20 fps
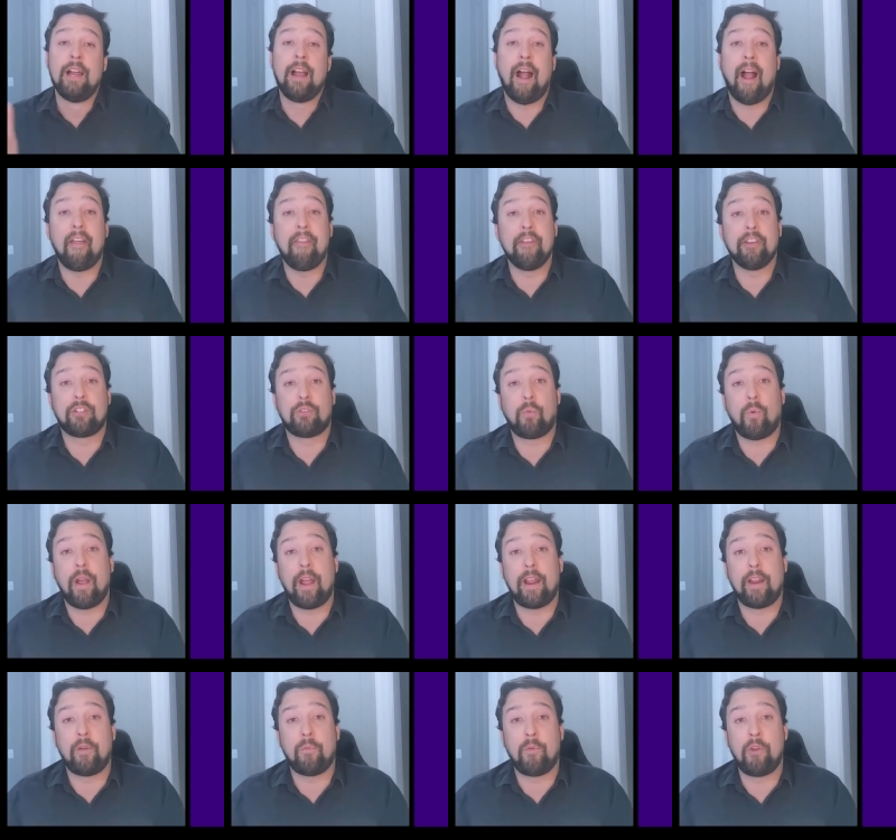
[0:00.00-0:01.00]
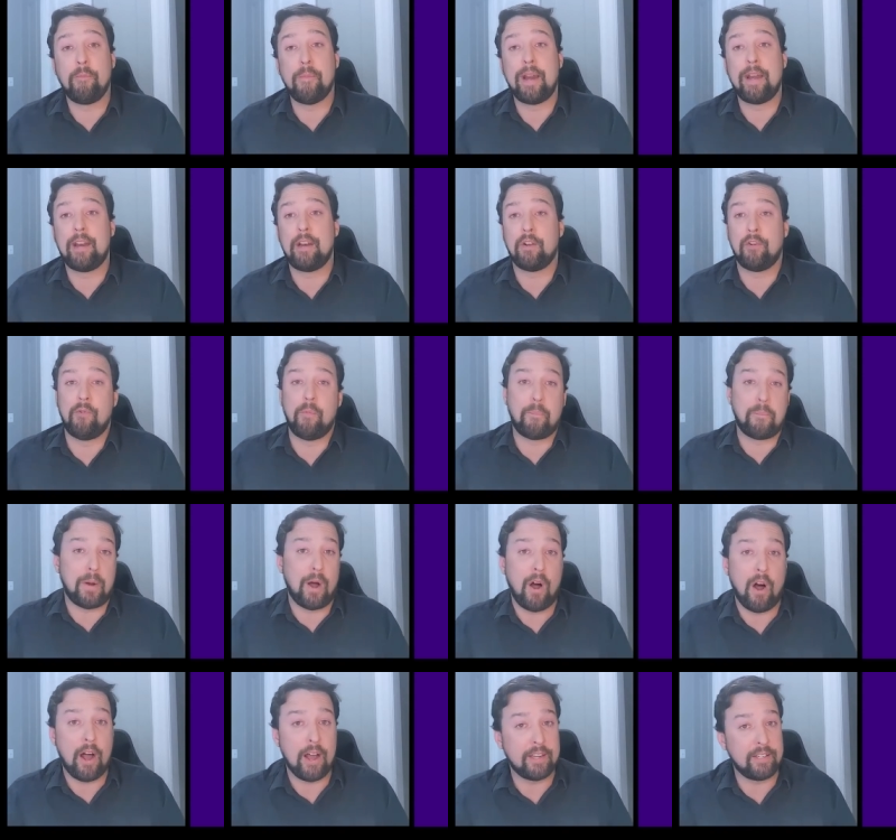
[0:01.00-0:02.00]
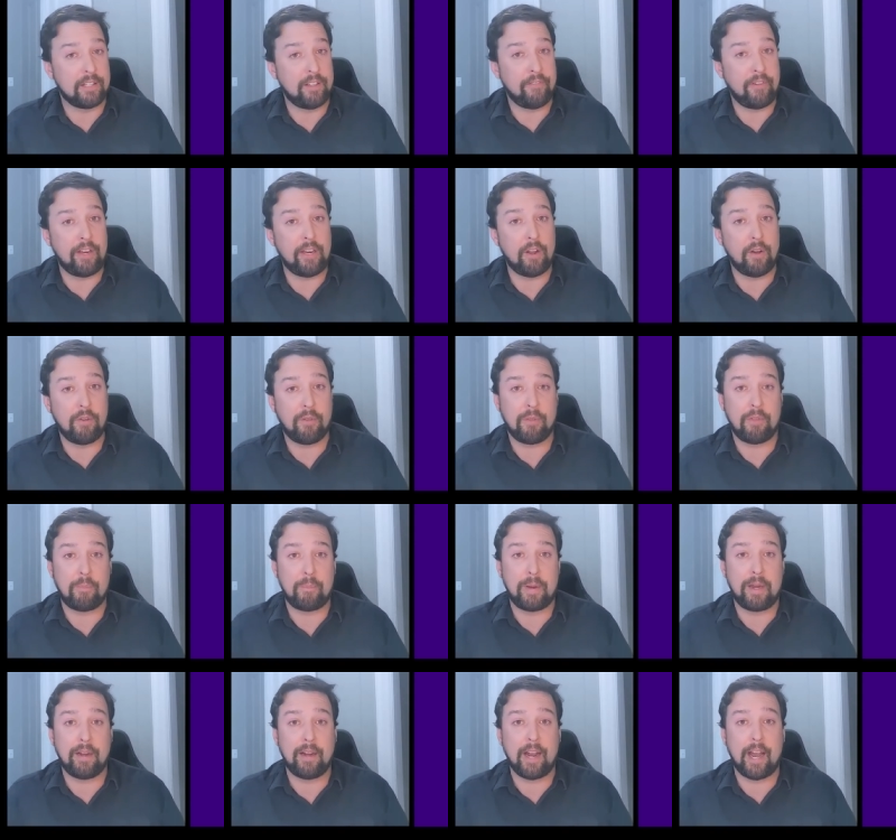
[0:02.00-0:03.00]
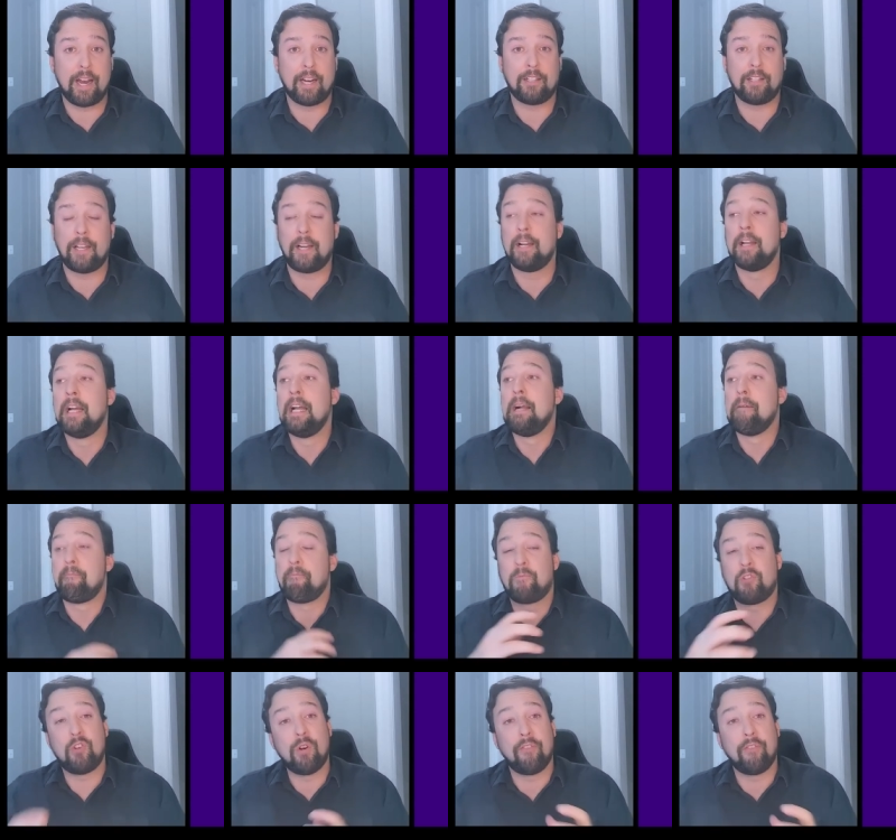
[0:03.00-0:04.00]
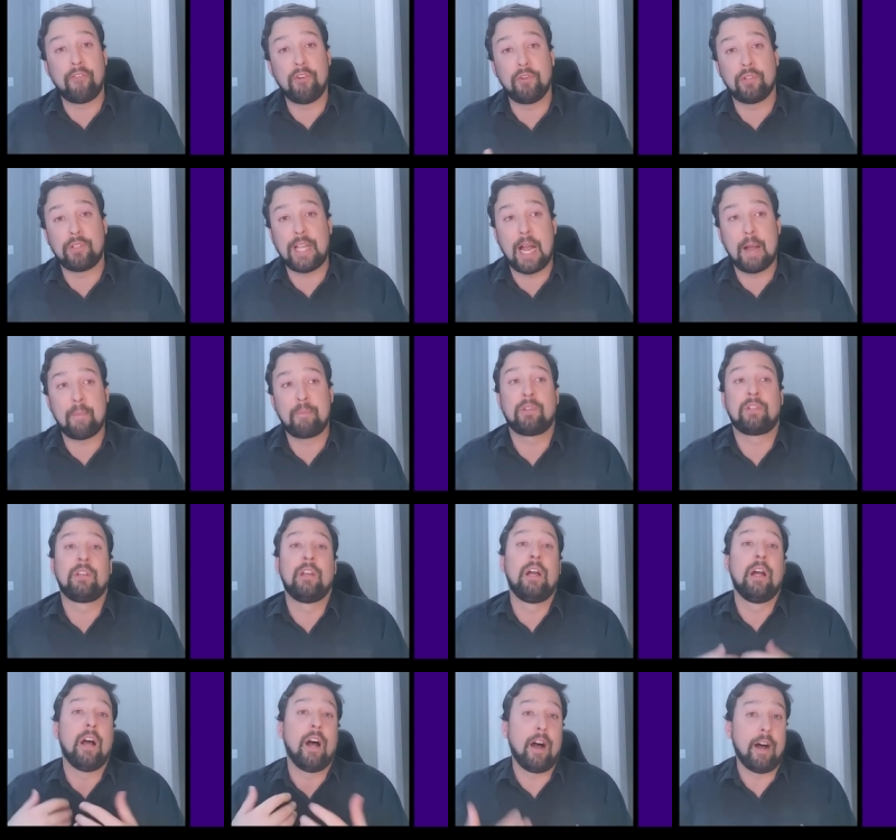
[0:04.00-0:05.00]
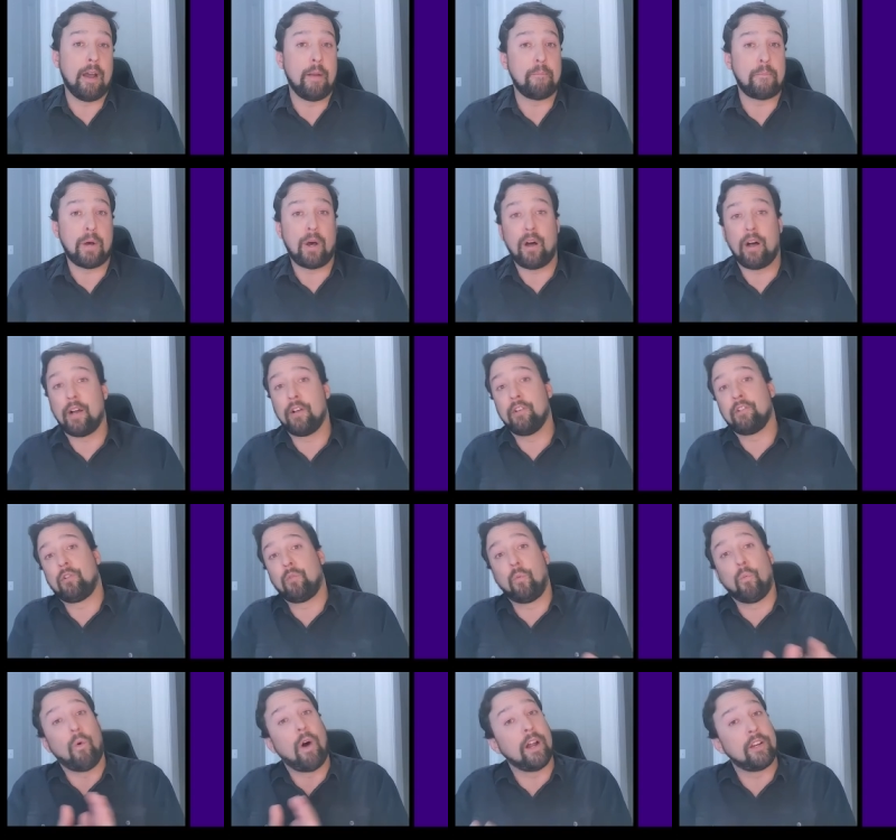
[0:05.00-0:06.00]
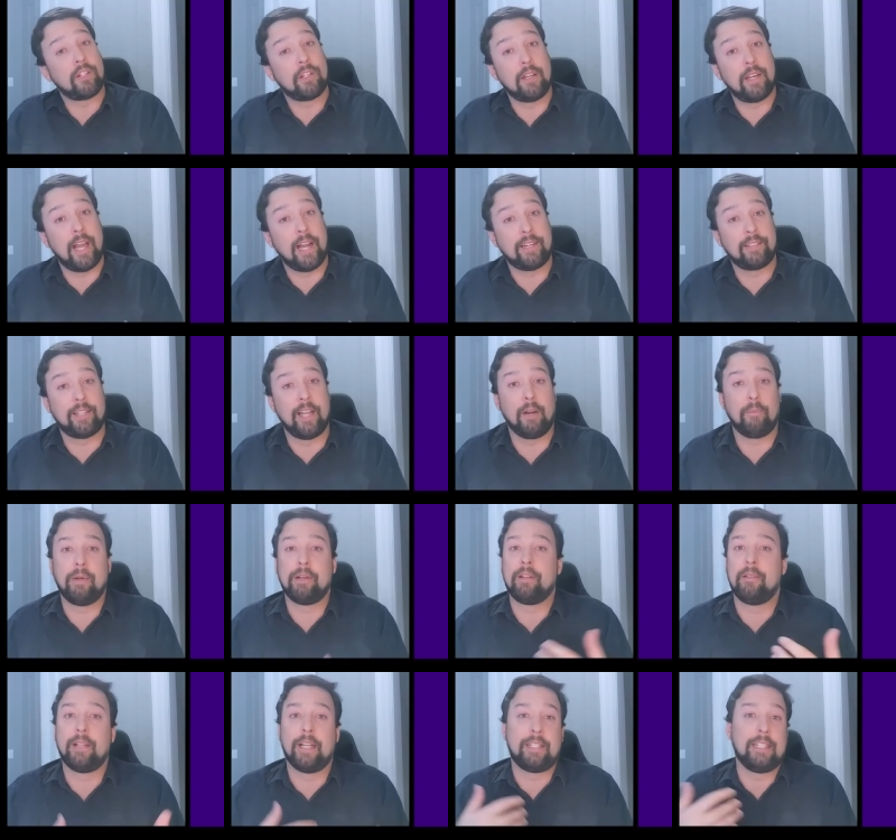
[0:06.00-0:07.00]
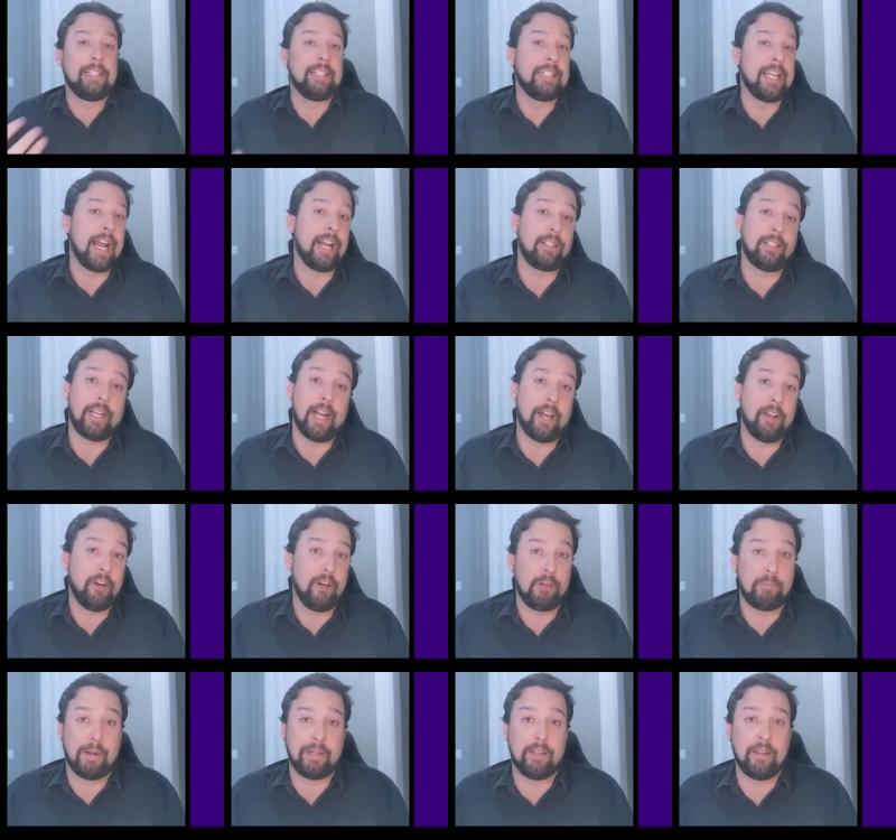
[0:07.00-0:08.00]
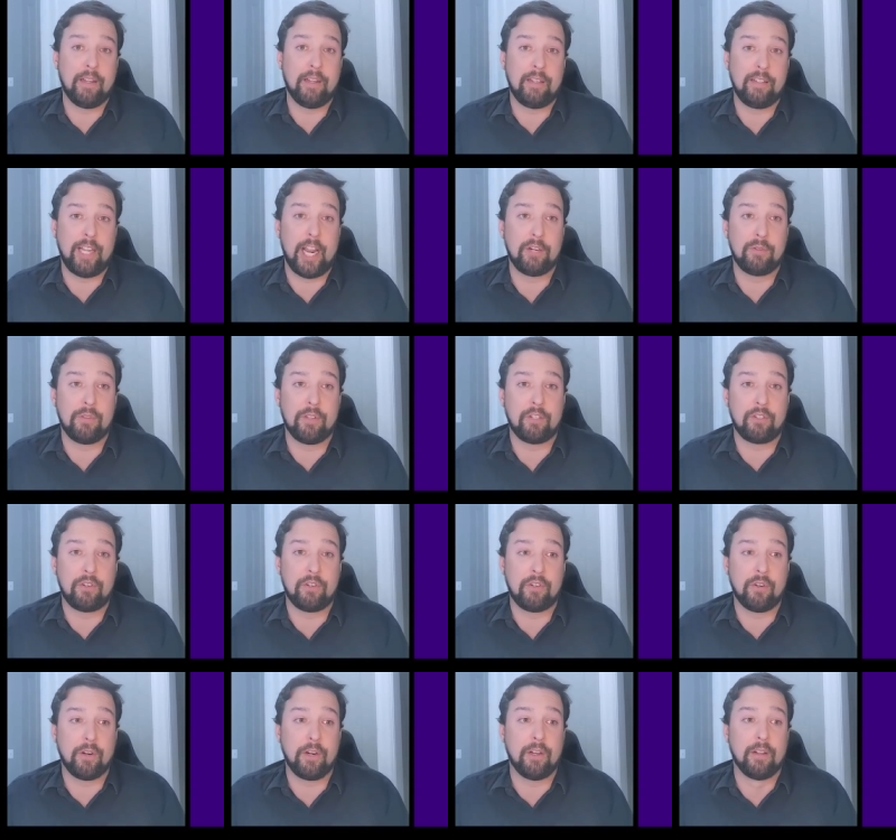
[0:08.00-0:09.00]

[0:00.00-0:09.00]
And this way, you may need to pause the video periodically, do a few steps, unpause, watch the next segment. That's exactly how you're expected to engage with this tutorial.